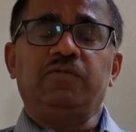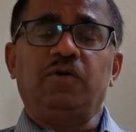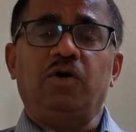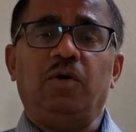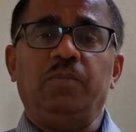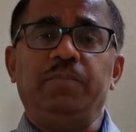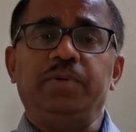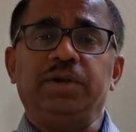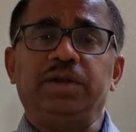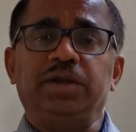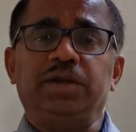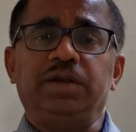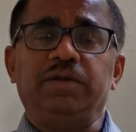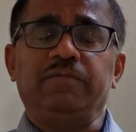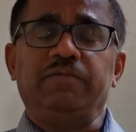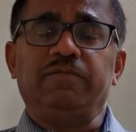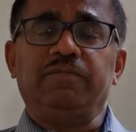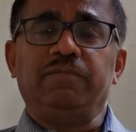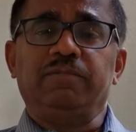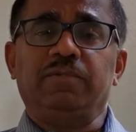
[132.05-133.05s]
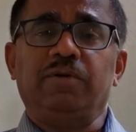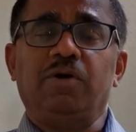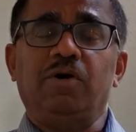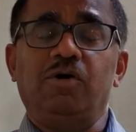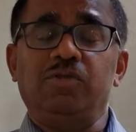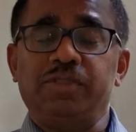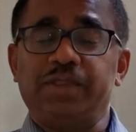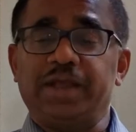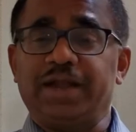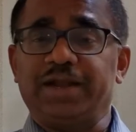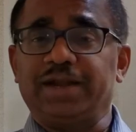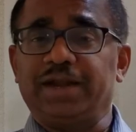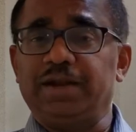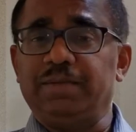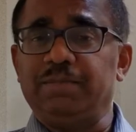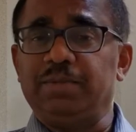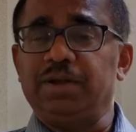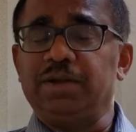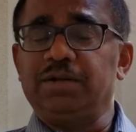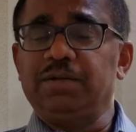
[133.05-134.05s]
competitive on that
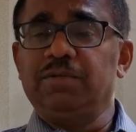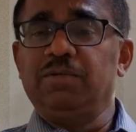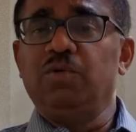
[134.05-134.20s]
element.